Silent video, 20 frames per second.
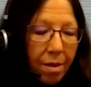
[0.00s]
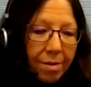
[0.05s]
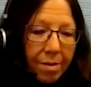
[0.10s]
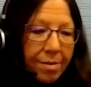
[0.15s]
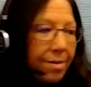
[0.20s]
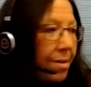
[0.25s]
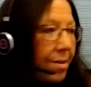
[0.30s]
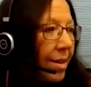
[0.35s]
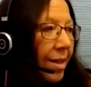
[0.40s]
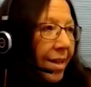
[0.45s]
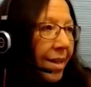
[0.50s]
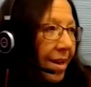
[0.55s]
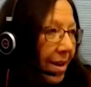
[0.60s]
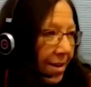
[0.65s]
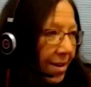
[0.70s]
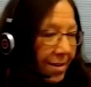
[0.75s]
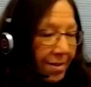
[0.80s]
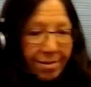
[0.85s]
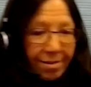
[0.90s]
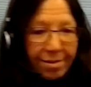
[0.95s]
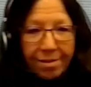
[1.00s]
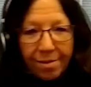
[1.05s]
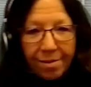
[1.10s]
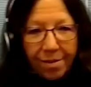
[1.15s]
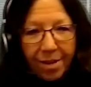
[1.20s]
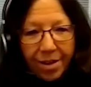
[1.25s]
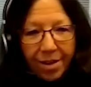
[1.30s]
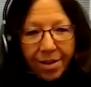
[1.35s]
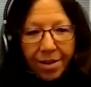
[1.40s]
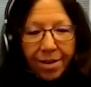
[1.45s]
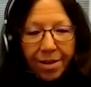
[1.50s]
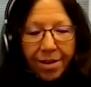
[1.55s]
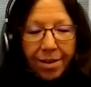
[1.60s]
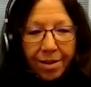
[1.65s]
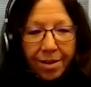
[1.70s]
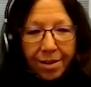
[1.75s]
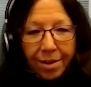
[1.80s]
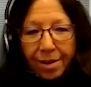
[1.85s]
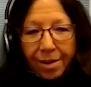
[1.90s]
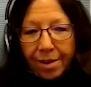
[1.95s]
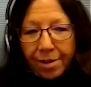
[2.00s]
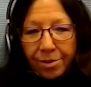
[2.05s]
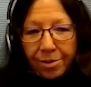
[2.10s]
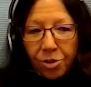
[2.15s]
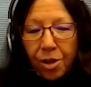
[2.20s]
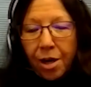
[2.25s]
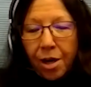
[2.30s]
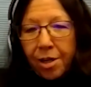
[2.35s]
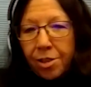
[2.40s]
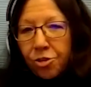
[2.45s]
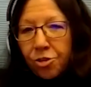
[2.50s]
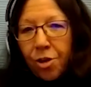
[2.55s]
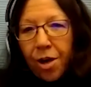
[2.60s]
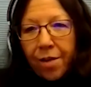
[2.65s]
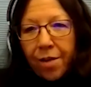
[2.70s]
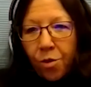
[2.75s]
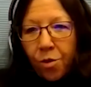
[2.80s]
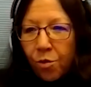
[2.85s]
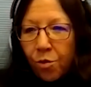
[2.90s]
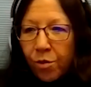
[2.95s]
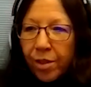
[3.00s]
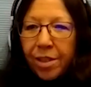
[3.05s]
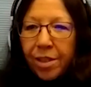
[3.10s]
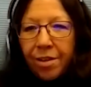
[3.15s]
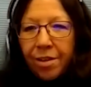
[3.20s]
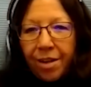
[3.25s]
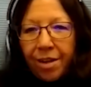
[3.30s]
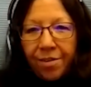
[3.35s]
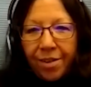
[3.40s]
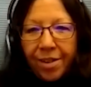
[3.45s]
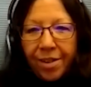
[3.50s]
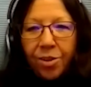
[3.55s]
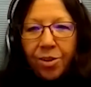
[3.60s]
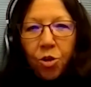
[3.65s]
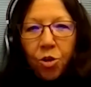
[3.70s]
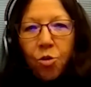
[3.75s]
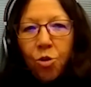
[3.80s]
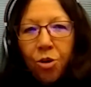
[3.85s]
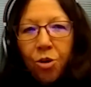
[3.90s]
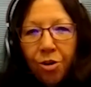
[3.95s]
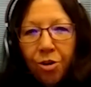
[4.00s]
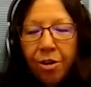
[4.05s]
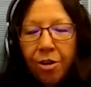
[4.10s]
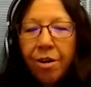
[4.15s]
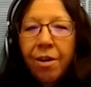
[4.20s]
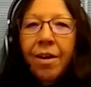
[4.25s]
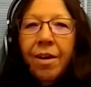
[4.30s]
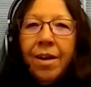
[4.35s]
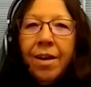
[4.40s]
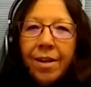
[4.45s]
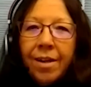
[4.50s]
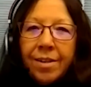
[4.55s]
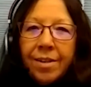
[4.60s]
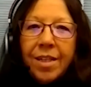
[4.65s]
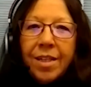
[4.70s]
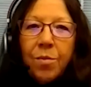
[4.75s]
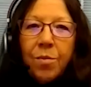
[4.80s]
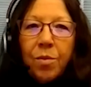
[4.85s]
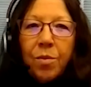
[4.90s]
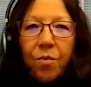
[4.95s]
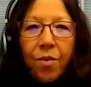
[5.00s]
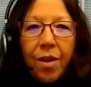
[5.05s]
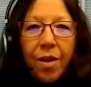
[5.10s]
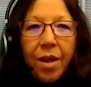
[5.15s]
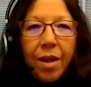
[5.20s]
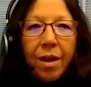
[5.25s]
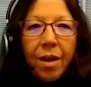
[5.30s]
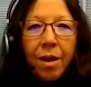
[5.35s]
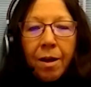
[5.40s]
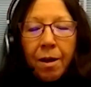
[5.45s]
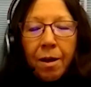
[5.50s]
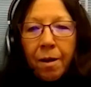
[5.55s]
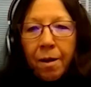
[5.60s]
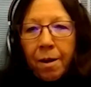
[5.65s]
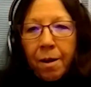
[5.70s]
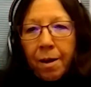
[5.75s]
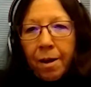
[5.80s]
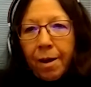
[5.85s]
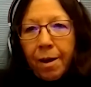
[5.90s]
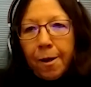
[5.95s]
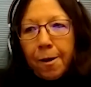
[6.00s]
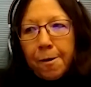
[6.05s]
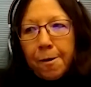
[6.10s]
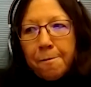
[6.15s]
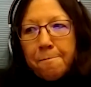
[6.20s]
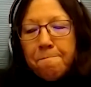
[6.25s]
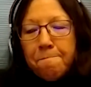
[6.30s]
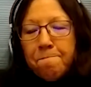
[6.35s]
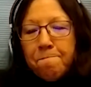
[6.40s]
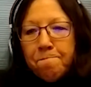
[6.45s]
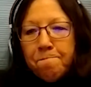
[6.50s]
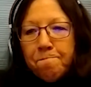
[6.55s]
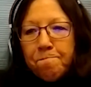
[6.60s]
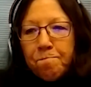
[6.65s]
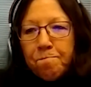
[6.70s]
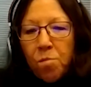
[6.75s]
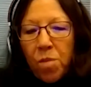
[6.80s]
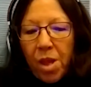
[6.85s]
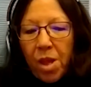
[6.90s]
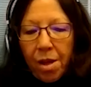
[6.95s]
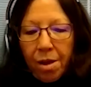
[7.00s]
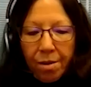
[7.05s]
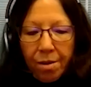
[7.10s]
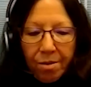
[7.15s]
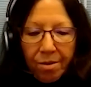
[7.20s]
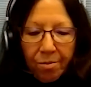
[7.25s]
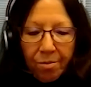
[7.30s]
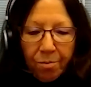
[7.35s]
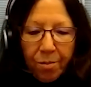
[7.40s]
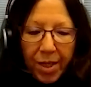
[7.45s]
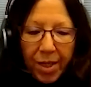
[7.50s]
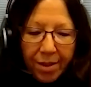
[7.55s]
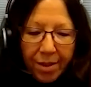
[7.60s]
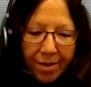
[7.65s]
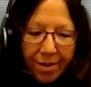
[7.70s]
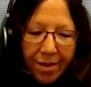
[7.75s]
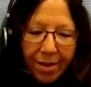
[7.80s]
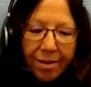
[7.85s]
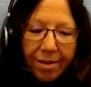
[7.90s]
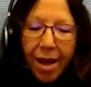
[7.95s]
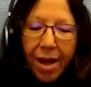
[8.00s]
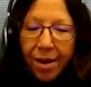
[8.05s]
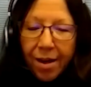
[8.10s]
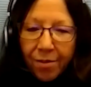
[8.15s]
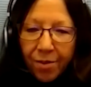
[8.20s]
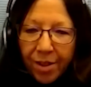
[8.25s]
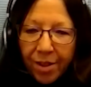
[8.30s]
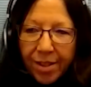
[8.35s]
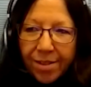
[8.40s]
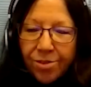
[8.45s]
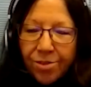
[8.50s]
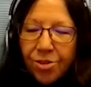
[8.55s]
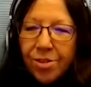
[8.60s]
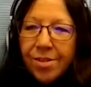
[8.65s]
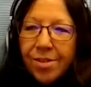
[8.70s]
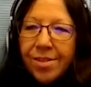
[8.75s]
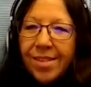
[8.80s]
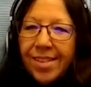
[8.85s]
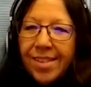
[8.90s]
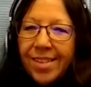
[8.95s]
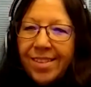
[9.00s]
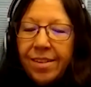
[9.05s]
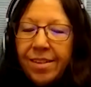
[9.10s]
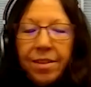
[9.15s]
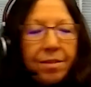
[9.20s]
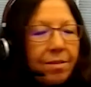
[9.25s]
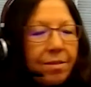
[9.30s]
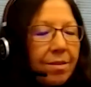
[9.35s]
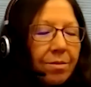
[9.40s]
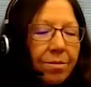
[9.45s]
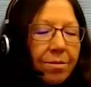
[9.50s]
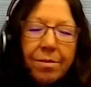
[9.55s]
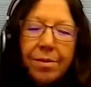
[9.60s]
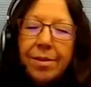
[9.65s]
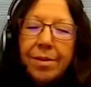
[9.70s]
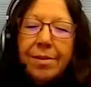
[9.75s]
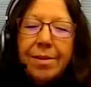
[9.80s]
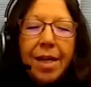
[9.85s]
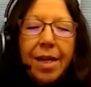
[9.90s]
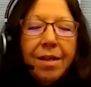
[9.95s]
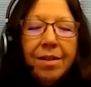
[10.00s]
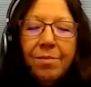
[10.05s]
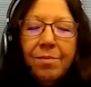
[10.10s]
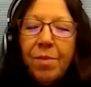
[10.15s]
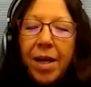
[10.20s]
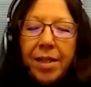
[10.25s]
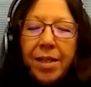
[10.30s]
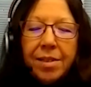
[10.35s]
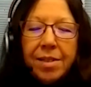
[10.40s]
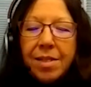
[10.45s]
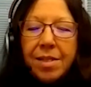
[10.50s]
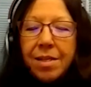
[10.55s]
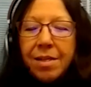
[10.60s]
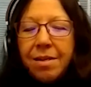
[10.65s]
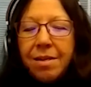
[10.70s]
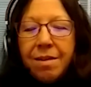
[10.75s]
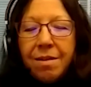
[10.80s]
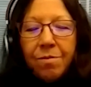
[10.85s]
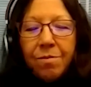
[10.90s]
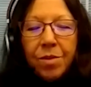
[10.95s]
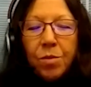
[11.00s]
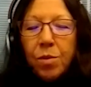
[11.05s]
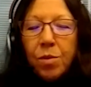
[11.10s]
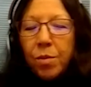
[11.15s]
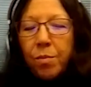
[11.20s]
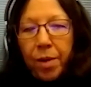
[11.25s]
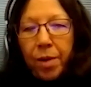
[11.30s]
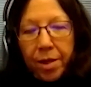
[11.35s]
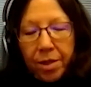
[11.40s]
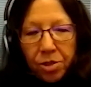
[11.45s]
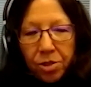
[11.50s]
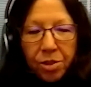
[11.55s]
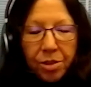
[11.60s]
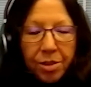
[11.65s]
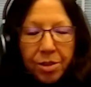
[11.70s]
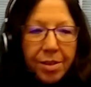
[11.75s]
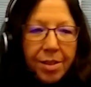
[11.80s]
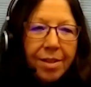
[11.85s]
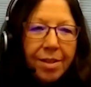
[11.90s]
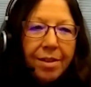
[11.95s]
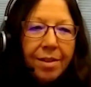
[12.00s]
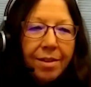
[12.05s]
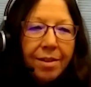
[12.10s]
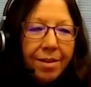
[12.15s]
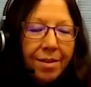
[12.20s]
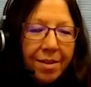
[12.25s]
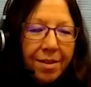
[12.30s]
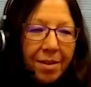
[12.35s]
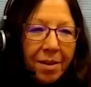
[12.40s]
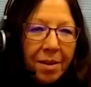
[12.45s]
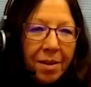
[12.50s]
sitting on our hard drive over here in the corner type of thing. But a lot of it is just telling my team to be patient and